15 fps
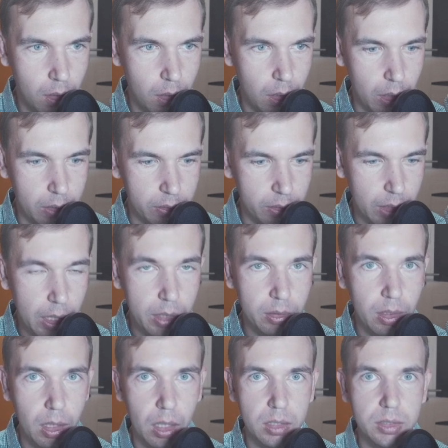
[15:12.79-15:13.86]
And then
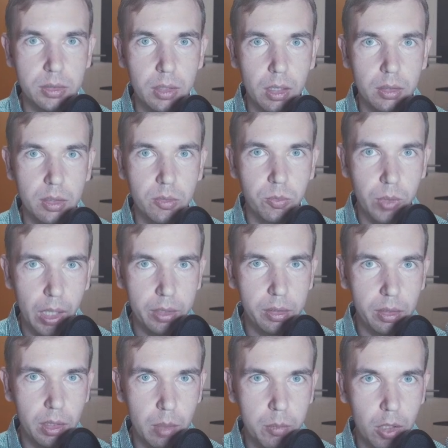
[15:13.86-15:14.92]
I started
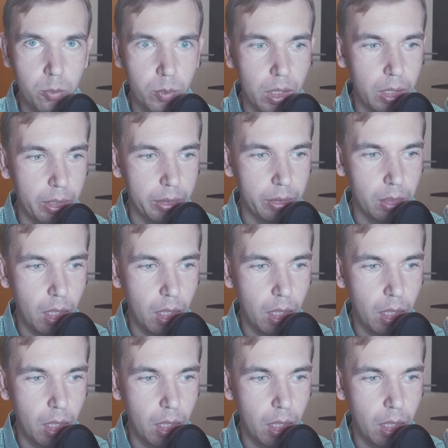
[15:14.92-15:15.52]
writing about my